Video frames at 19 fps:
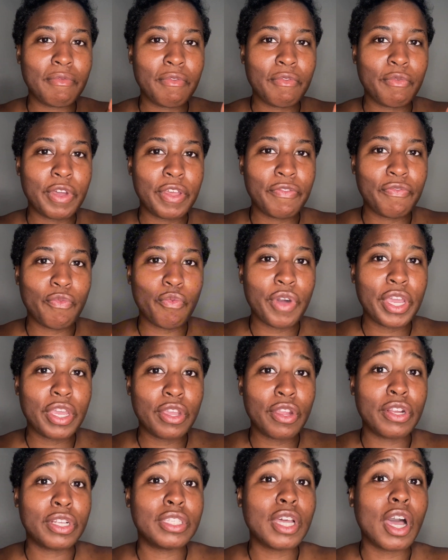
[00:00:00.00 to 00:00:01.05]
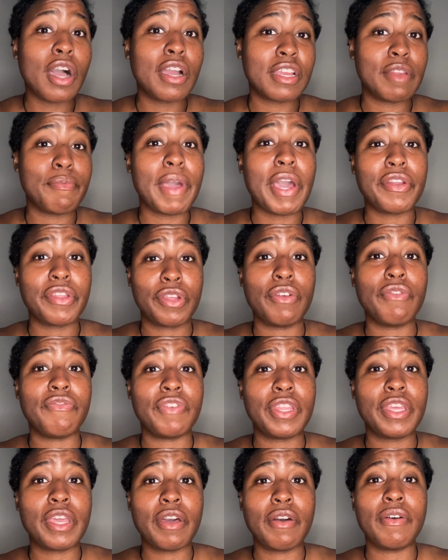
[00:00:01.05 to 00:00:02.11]
with what you're talking about in your
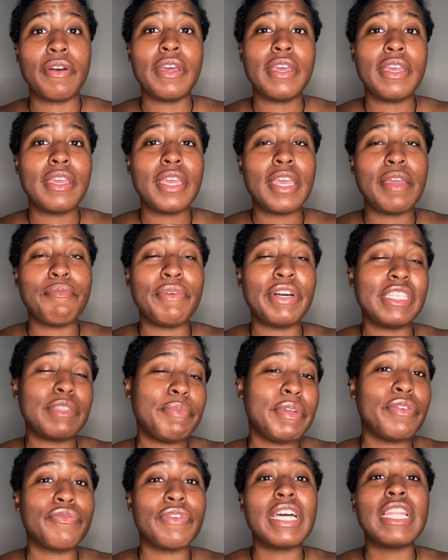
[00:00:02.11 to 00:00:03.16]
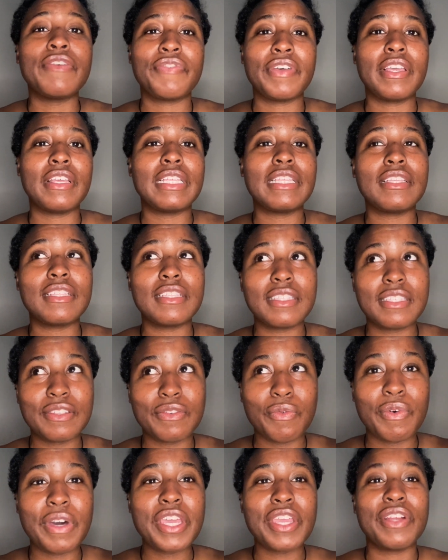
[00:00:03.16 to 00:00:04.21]
video. It must be relevant to
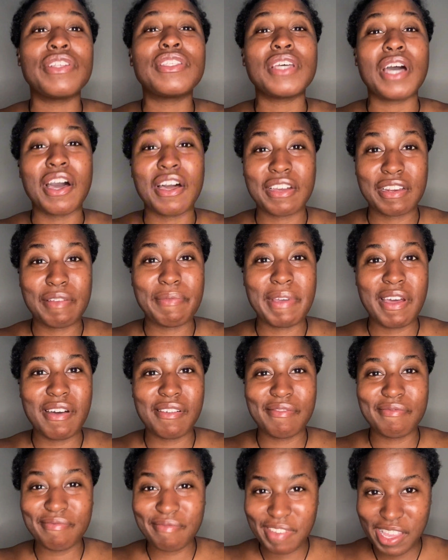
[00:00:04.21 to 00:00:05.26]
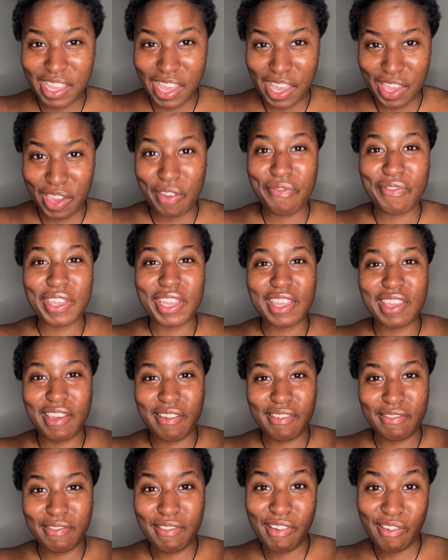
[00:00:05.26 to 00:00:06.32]
what you're talking about in your video,
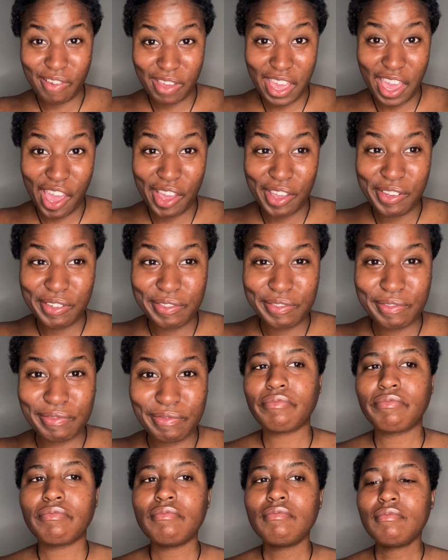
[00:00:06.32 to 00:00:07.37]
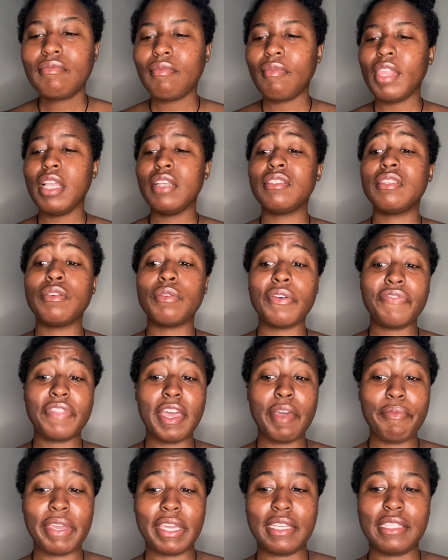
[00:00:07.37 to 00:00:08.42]
okay? So with
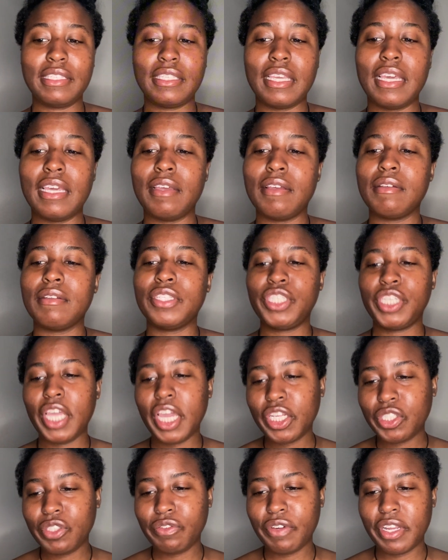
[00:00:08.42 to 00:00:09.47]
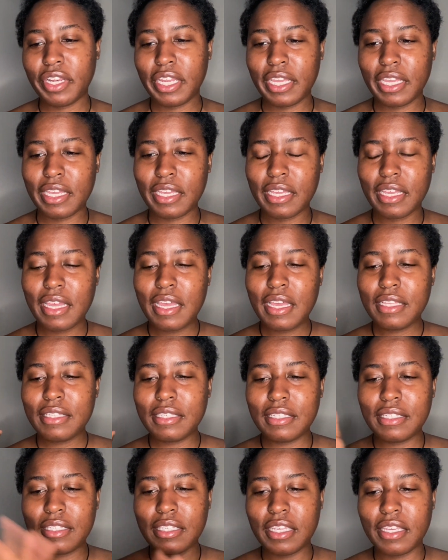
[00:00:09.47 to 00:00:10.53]
that being said, check trending to
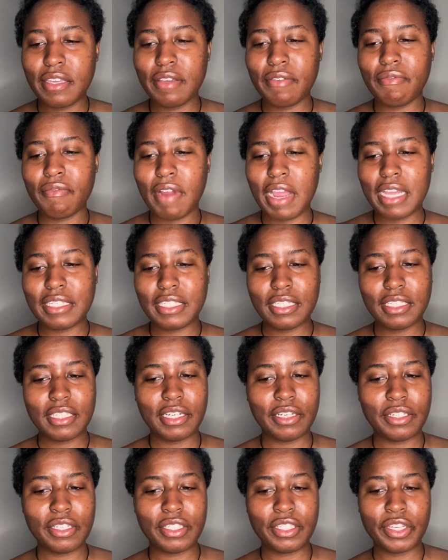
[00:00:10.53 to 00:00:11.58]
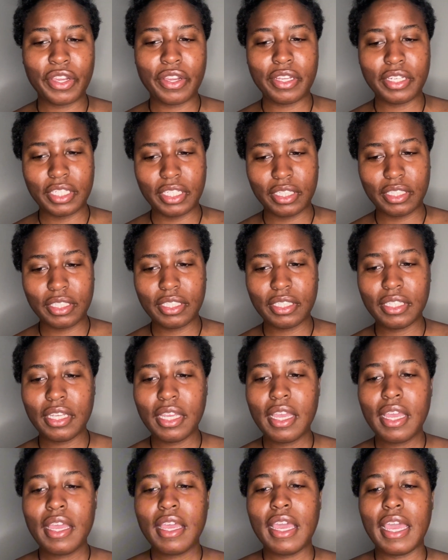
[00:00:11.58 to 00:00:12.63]
see rising searches in your niche
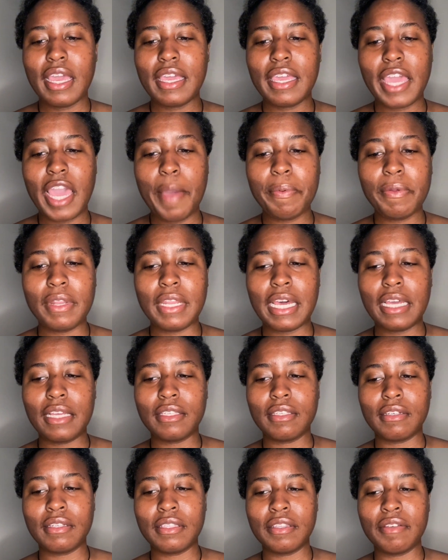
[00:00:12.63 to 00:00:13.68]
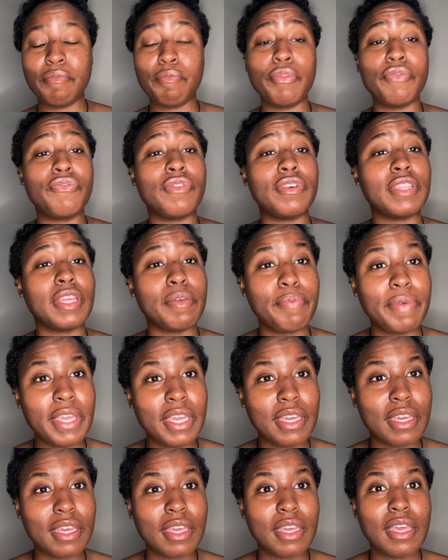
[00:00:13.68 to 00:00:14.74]
and capitalize on them before they
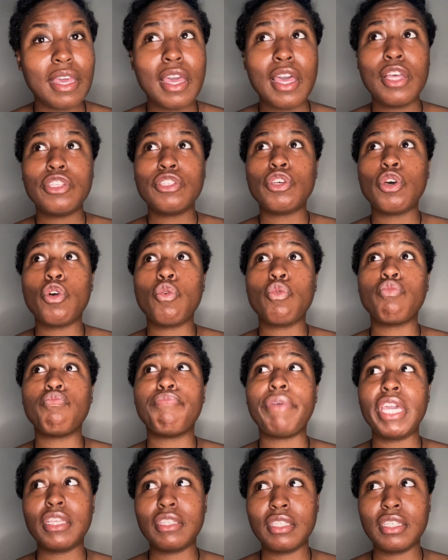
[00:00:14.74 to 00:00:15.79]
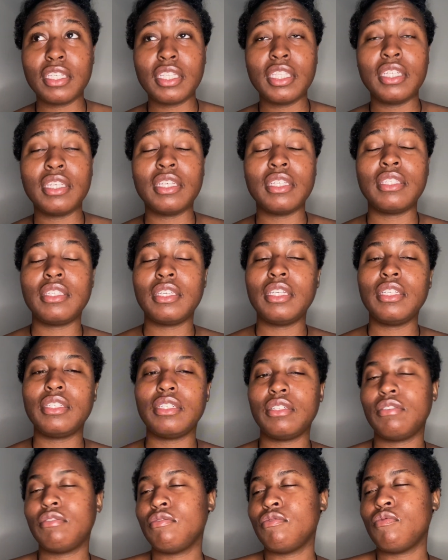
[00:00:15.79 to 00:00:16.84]
peak. So basically it's teaching
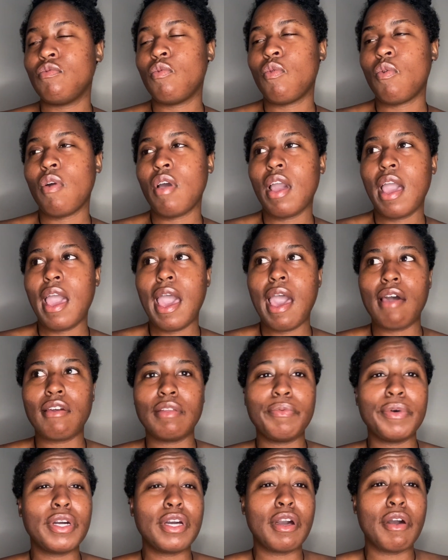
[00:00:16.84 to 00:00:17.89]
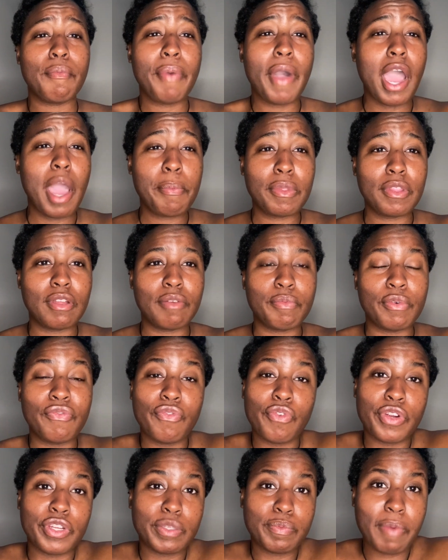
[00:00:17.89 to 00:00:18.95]
you how to become popular
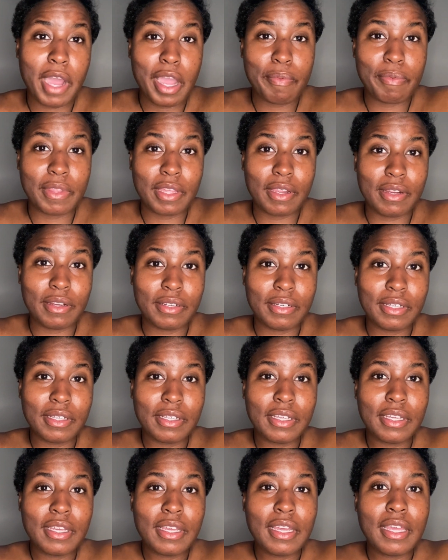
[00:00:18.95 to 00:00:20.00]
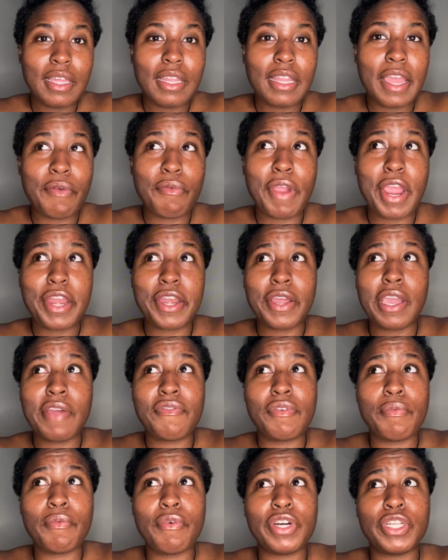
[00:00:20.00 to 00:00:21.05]
before it's popular. Like right now,
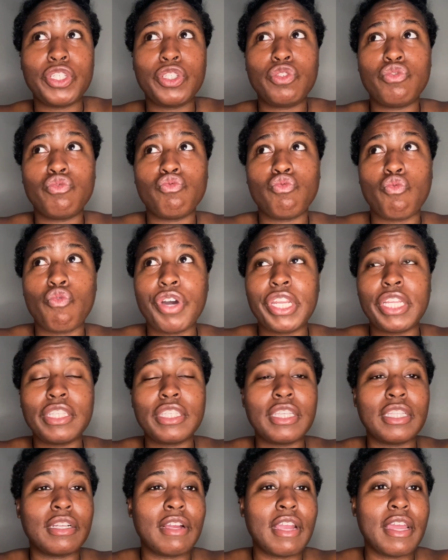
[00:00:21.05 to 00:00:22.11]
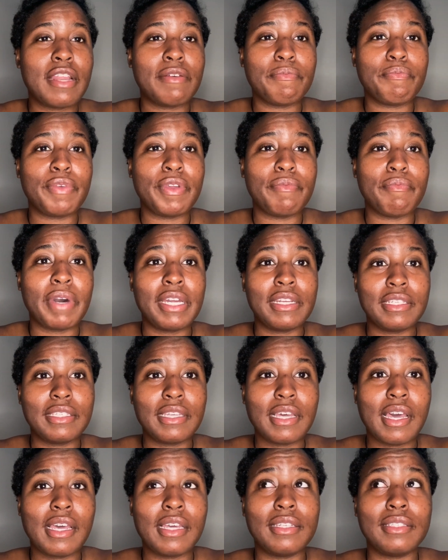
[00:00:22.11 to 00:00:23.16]
everyone's wanting to learn how to be
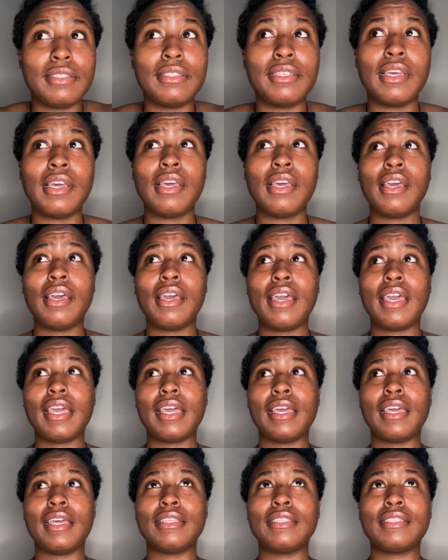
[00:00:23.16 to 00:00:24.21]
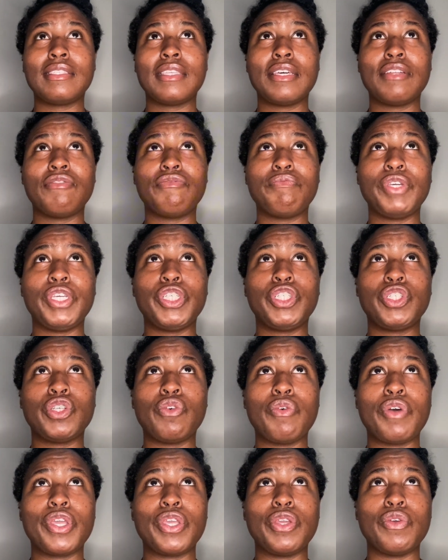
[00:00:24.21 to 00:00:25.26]
monetized. And instead of me
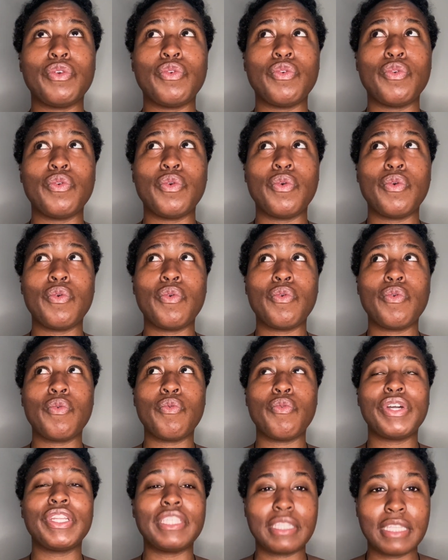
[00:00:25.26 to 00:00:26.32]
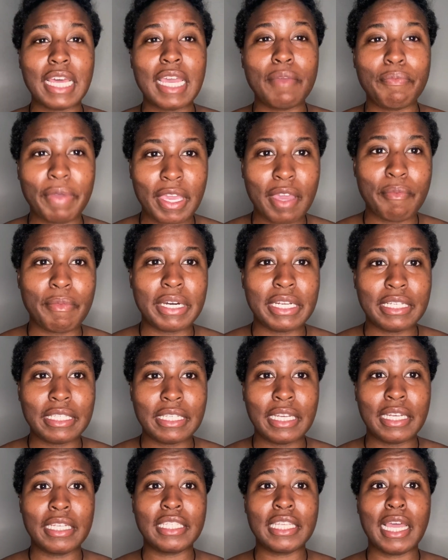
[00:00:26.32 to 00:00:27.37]
showing you what it's like being
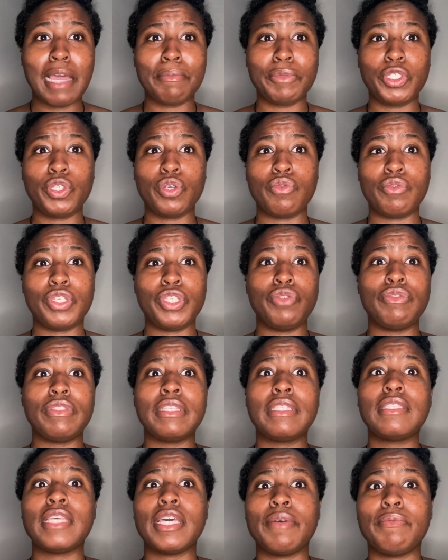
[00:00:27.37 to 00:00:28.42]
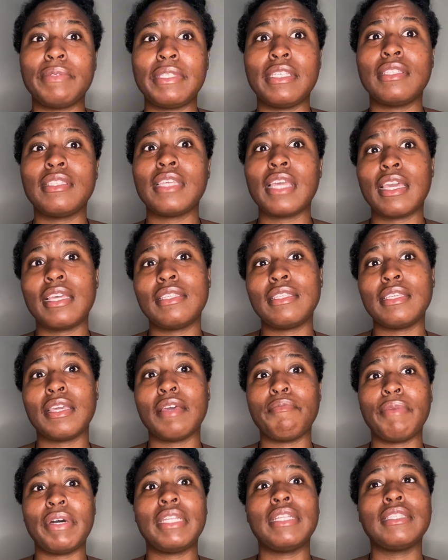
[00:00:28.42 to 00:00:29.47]
monetized, I'm showing you the steps it takes to get
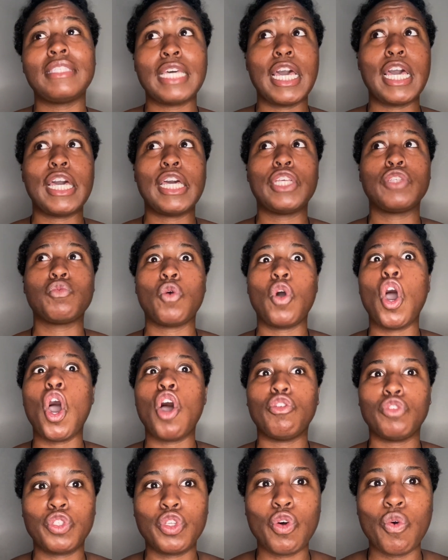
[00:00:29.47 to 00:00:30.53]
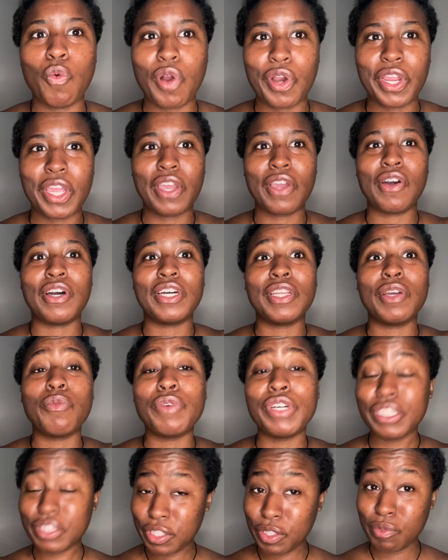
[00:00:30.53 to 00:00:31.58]
monetized while also working on it
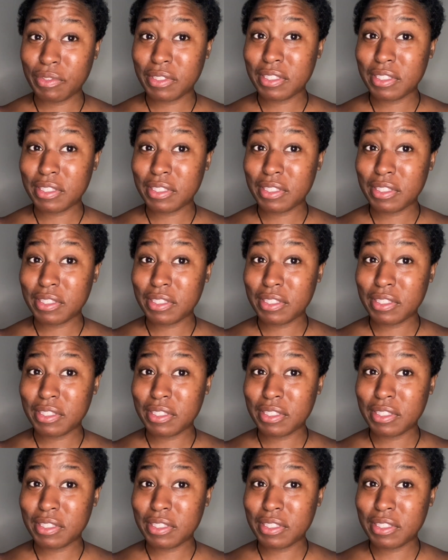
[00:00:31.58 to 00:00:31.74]
with you